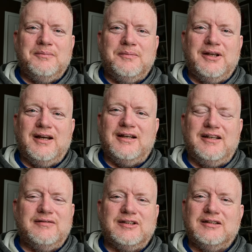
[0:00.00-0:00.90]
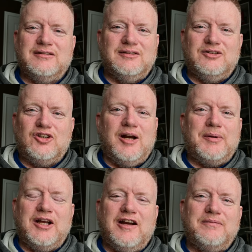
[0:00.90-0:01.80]
But yeah, even
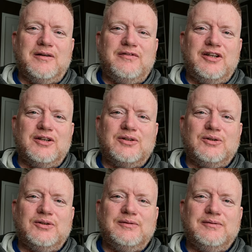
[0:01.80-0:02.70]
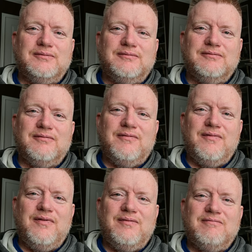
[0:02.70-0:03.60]
dropping off my vehicle,
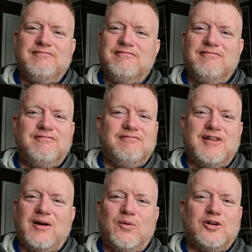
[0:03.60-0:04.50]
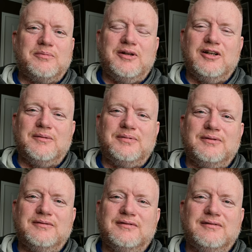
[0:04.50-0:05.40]
that worked me up.
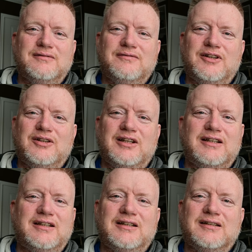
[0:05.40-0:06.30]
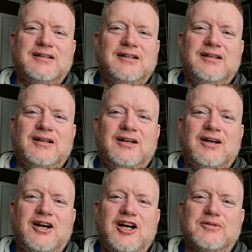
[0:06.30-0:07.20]
Felt like
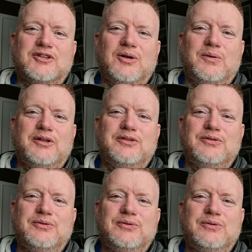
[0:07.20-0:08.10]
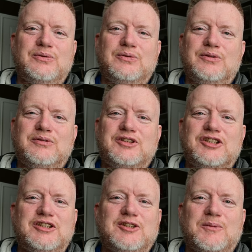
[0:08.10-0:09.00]
I was going to
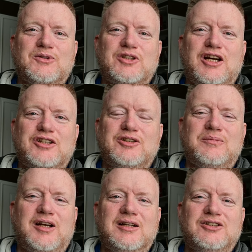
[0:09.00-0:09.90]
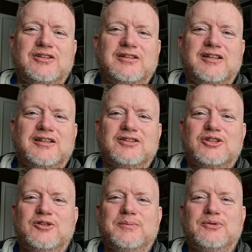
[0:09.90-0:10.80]
see some sergeant major and get a
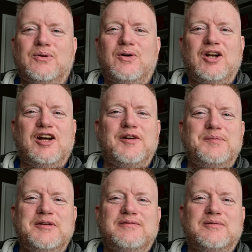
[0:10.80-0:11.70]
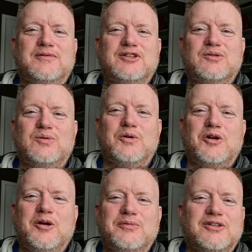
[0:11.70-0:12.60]
strip torn off me from screwing
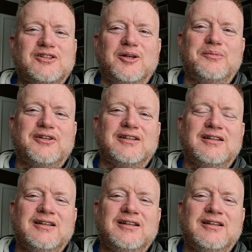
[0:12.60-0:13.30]
up or something.